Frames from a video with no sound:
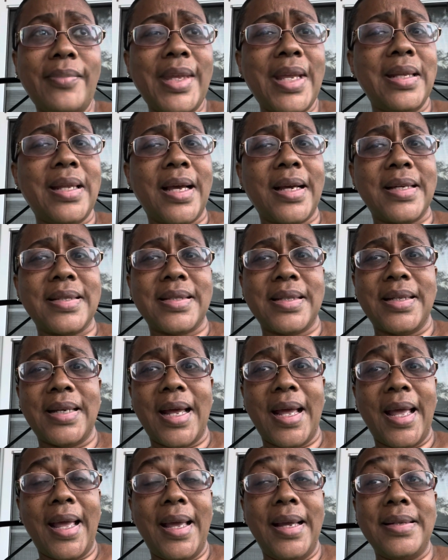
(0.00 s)
like I said,
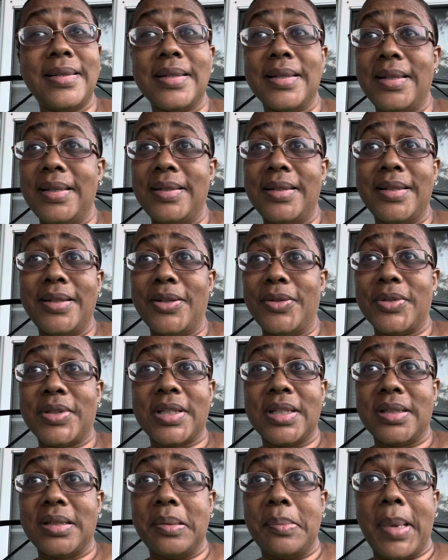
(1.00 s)
I hate to end it on
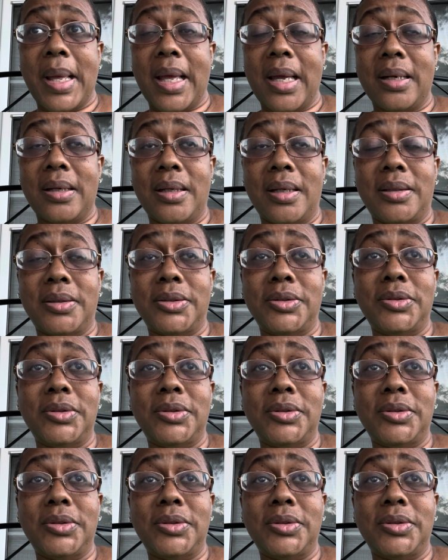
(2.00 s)
such a bad note.